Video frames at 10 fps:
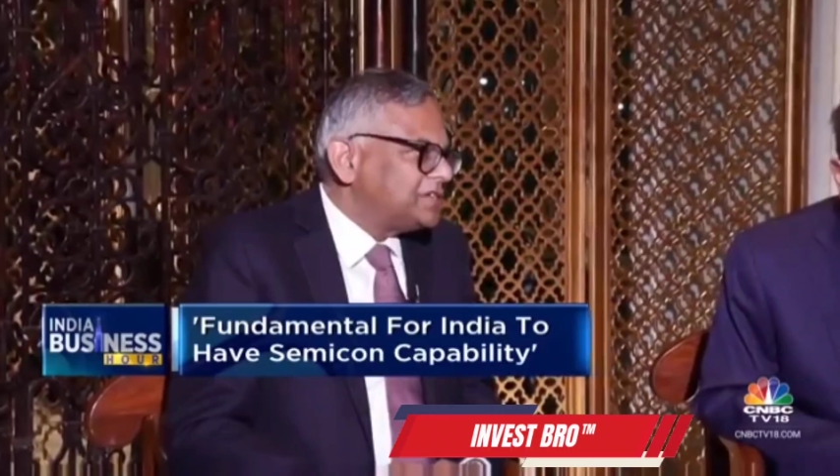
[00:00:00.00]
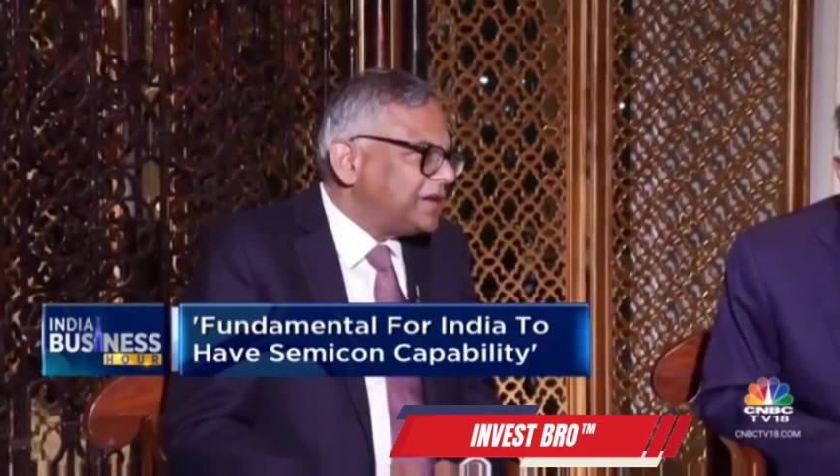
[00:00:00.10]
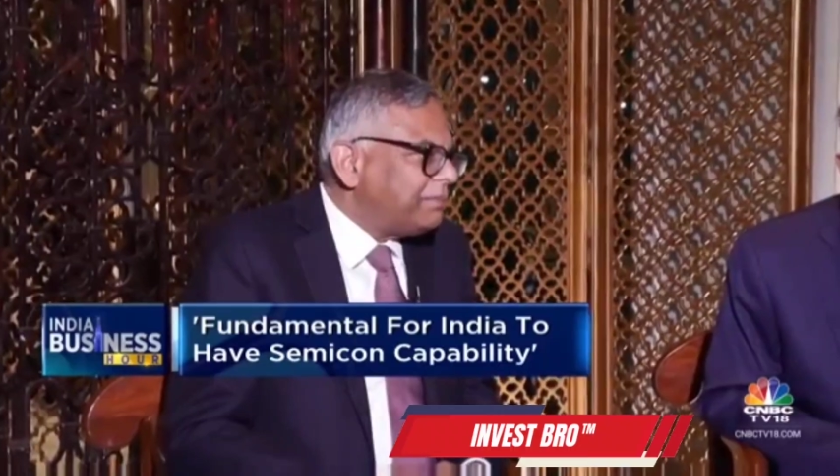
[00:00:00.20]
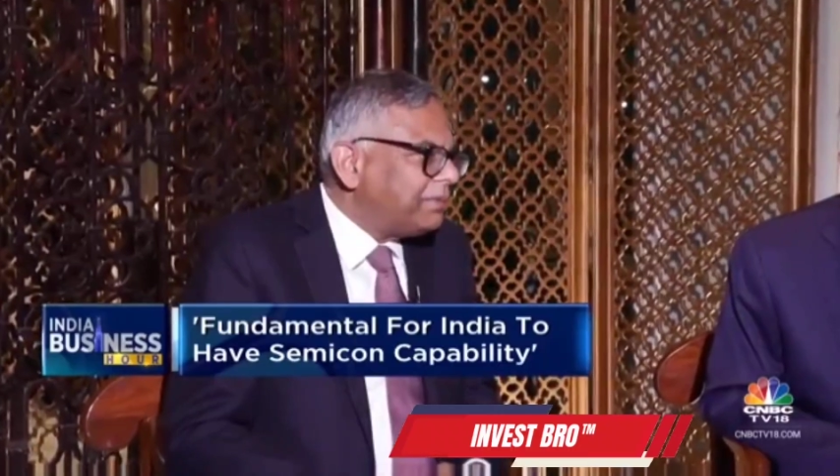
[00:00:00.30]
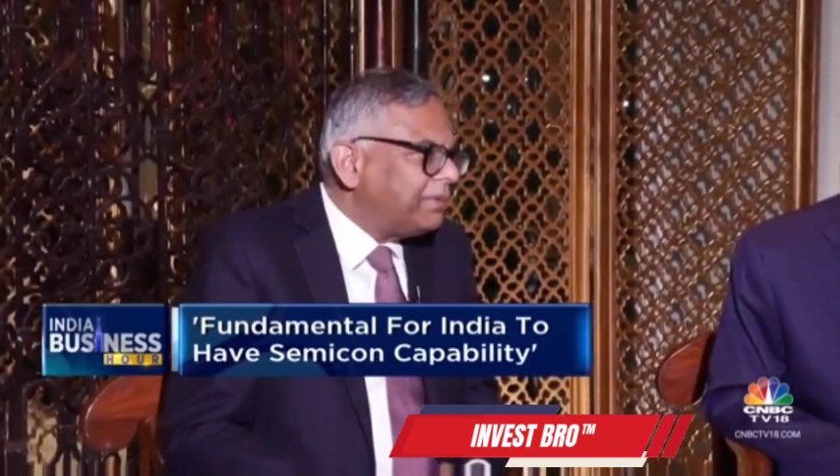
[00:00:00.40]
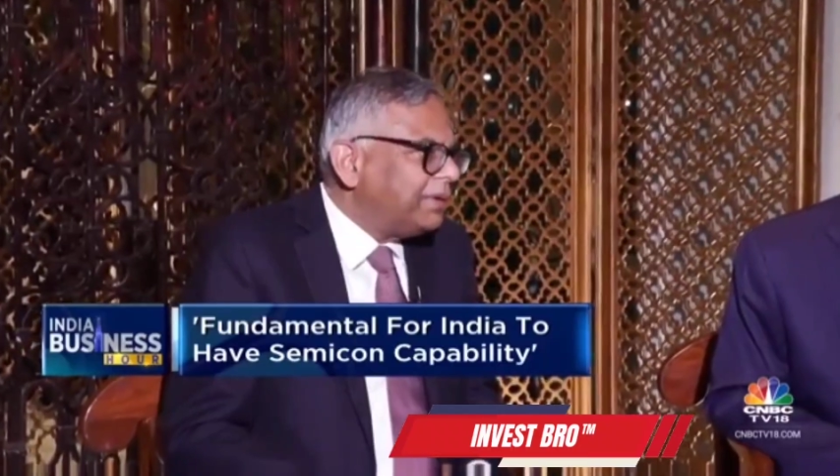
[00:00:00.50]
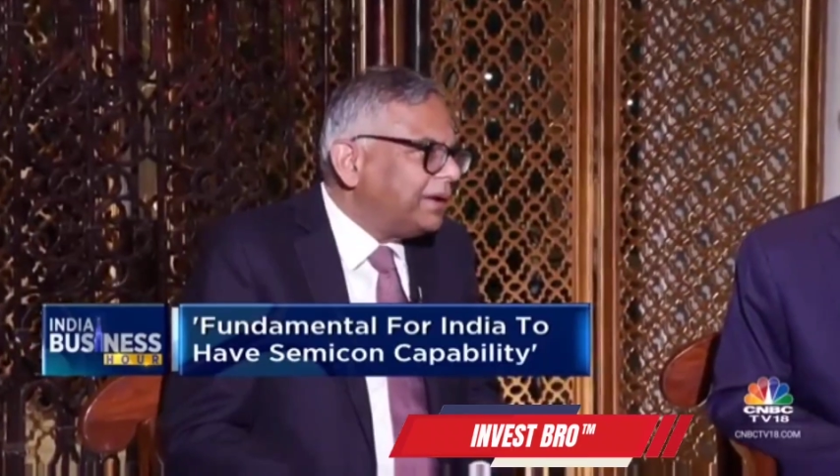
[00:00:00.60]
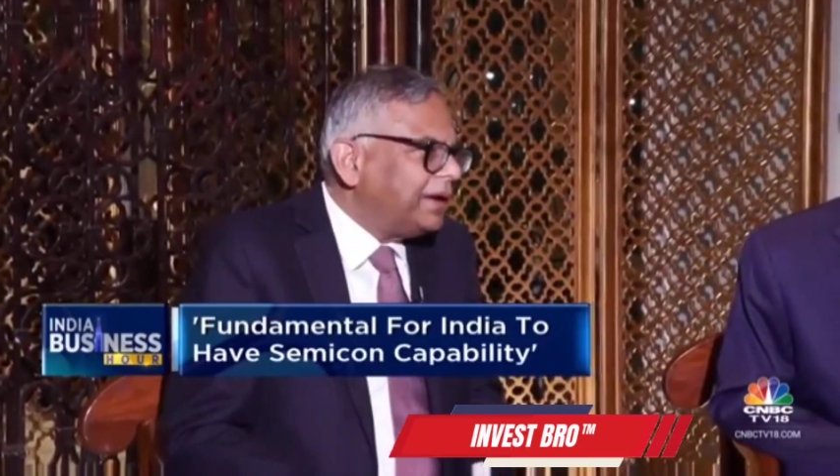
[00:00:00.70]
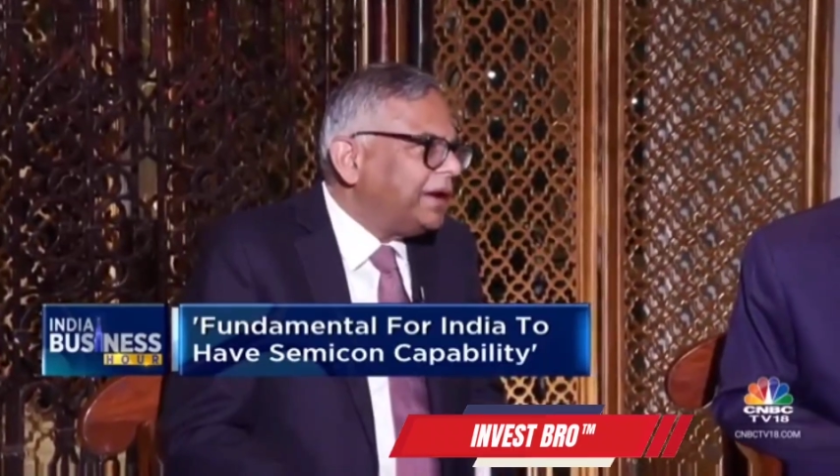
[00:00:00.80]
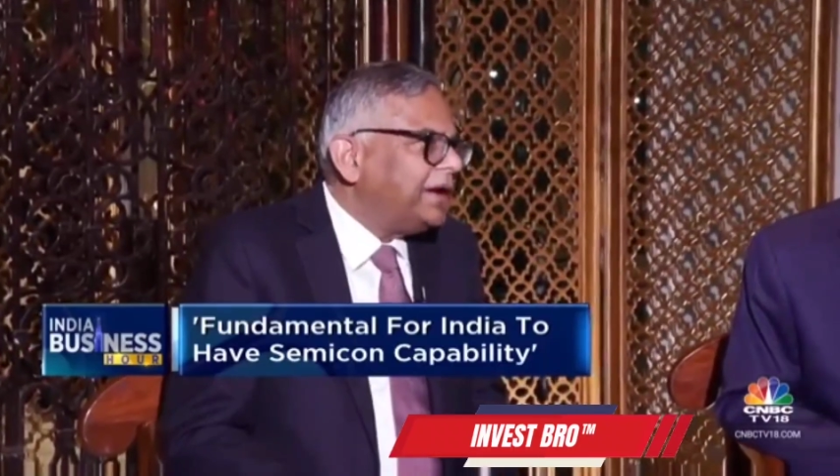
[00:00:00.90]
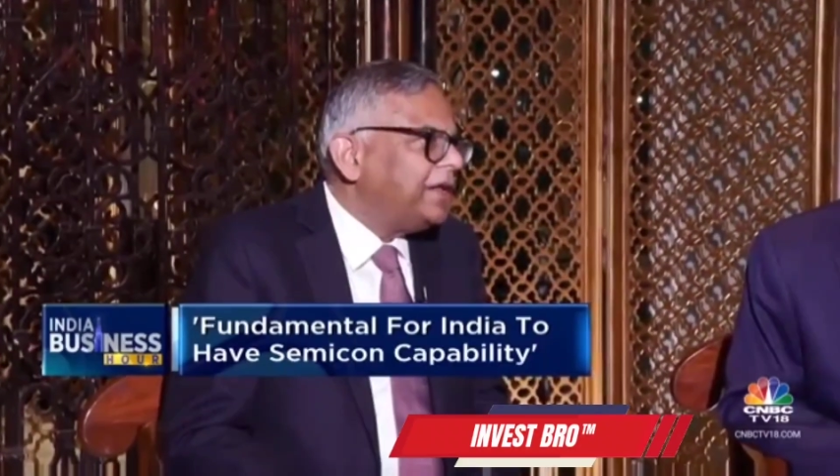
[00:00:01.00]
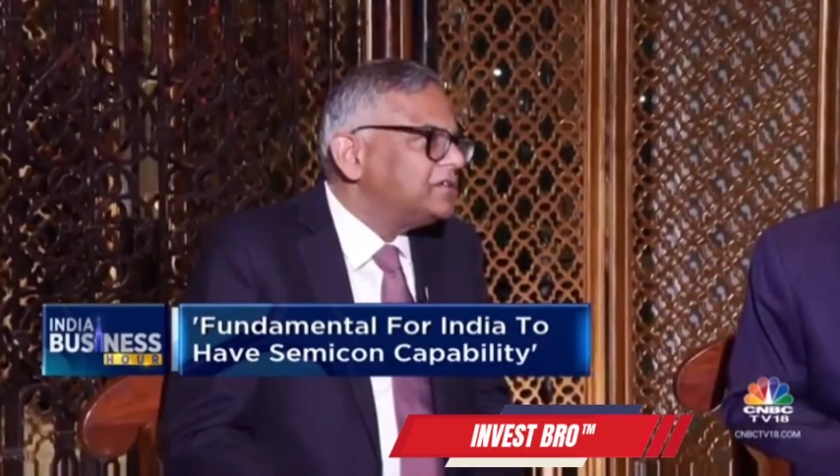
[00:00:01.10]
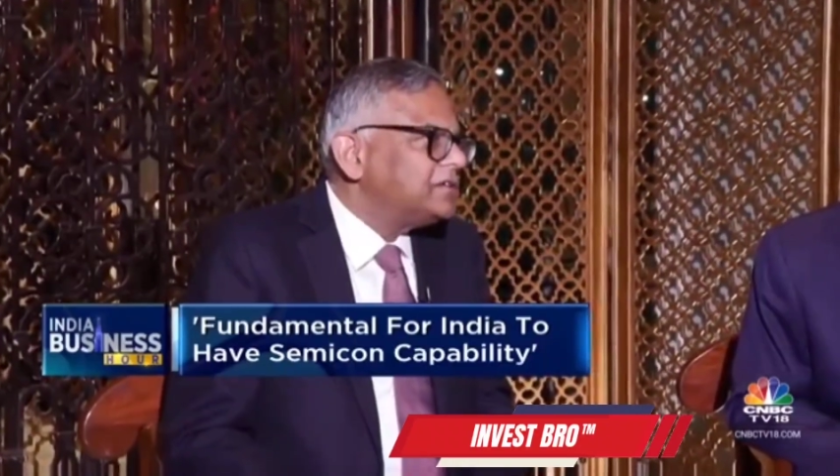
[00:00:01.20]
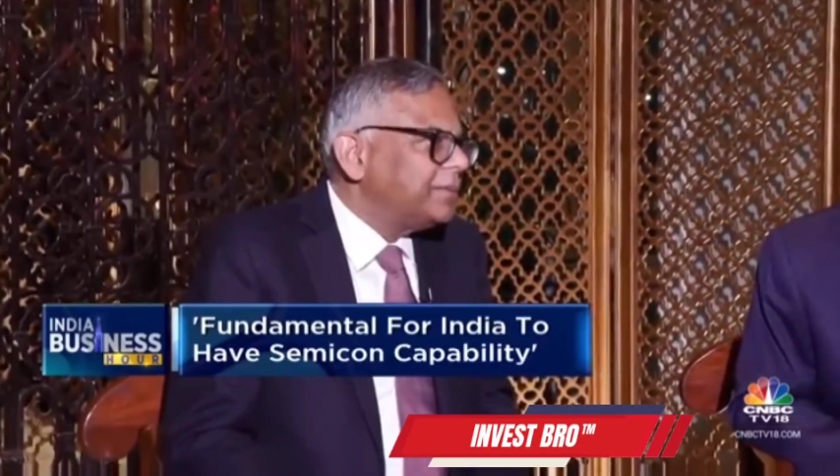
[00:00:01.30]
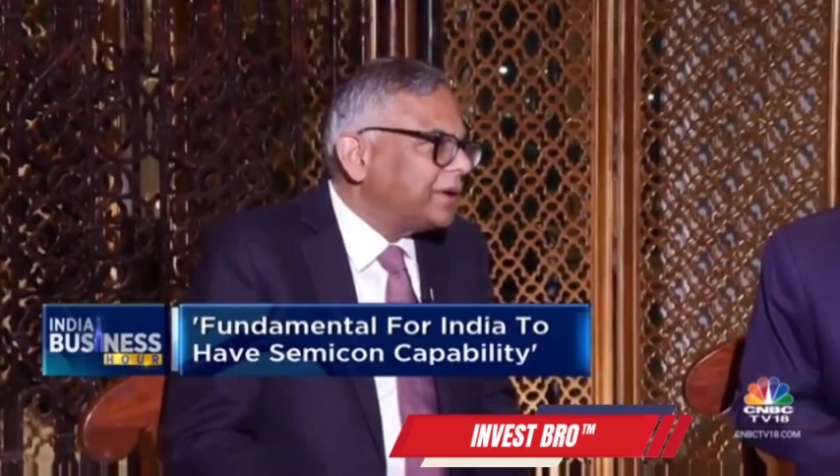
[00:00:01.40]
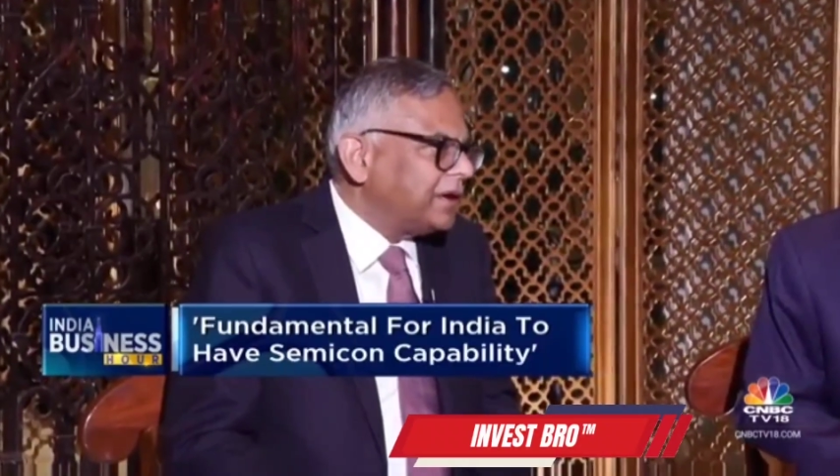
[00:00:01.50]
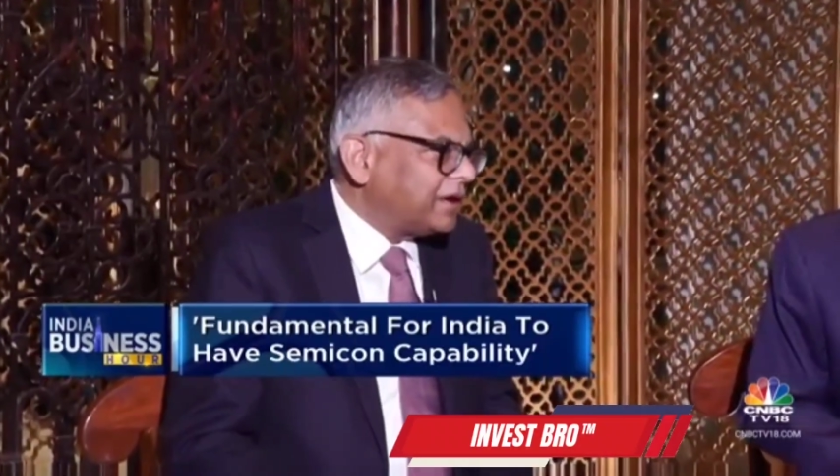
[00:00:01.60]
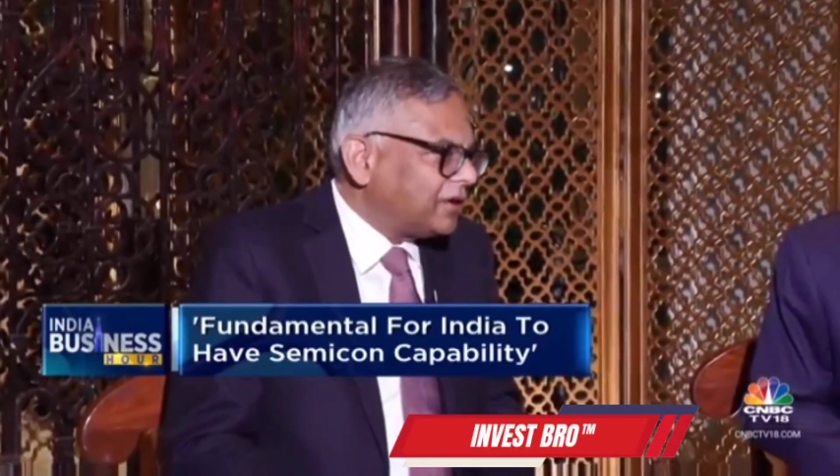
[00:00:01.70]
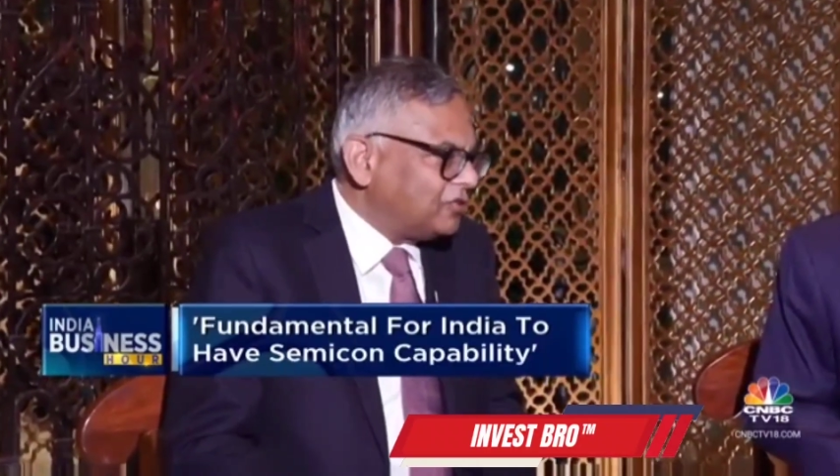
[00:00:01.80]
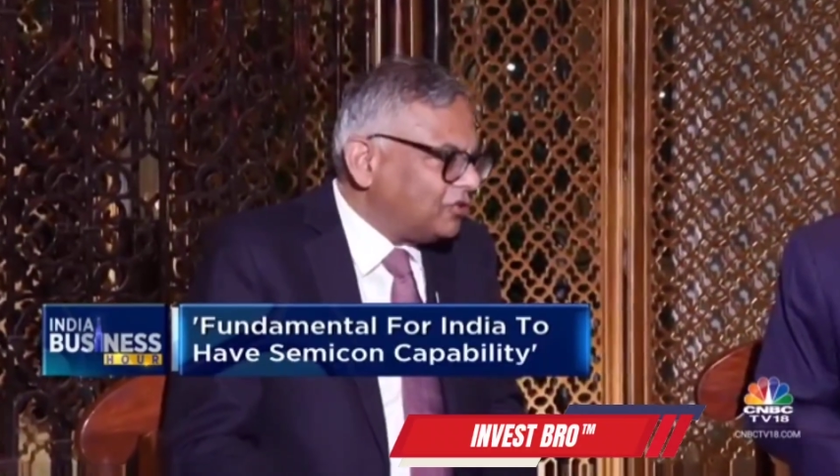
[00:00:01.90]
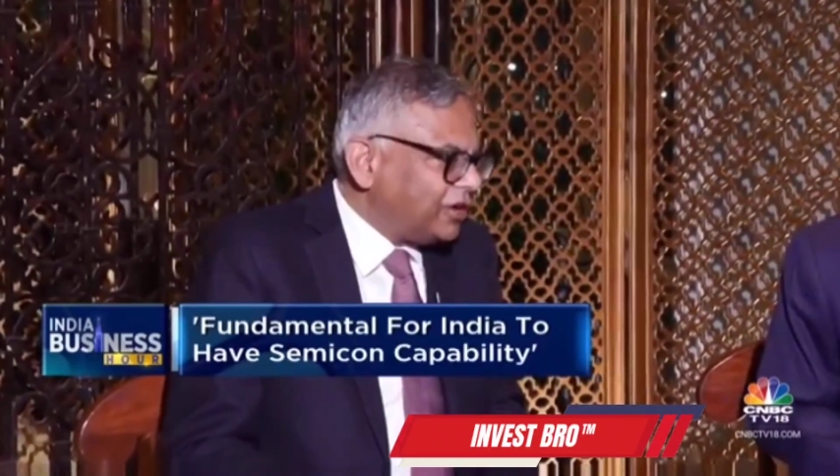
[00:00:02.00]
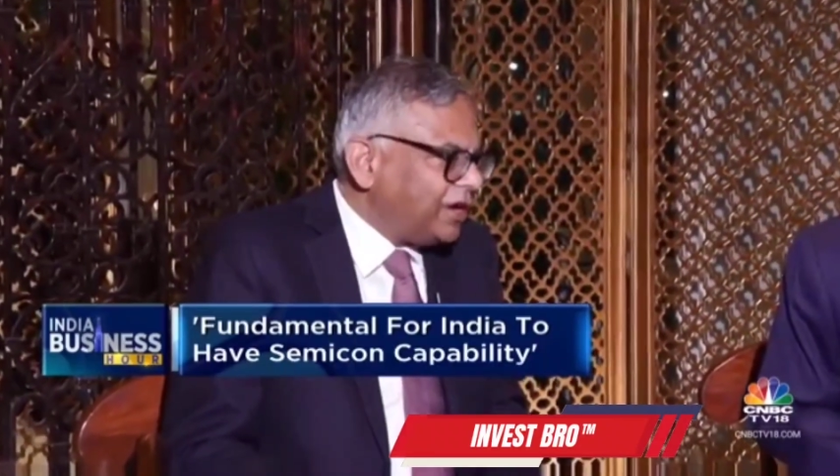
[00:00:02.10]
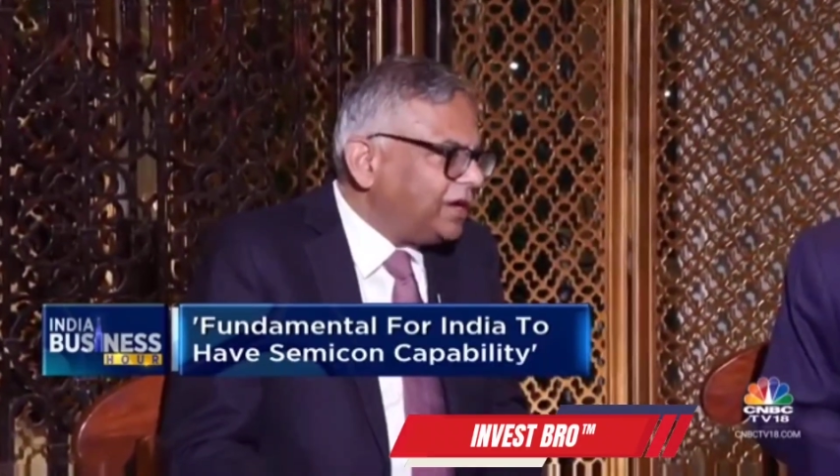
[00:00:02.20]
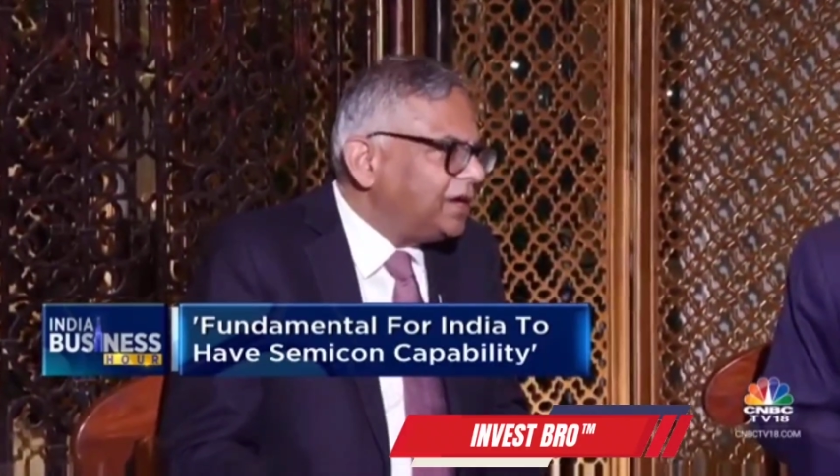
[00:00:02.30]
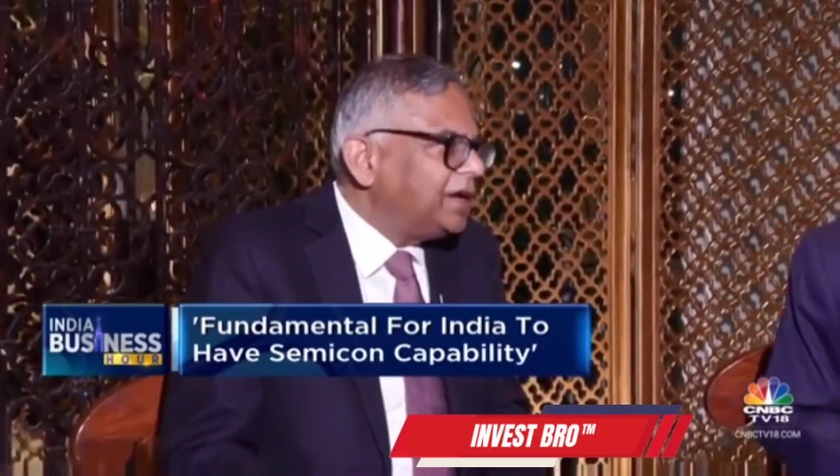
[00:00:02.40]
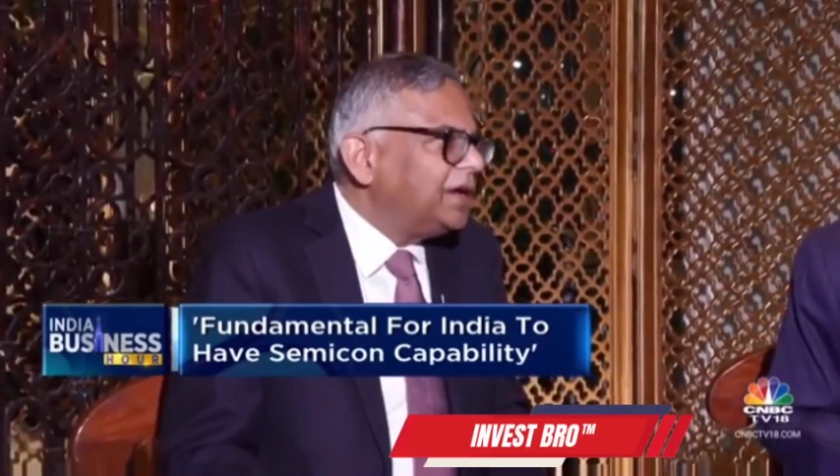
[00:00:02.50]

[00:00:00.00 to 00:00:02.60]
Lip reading: step in India's semiconductor journey.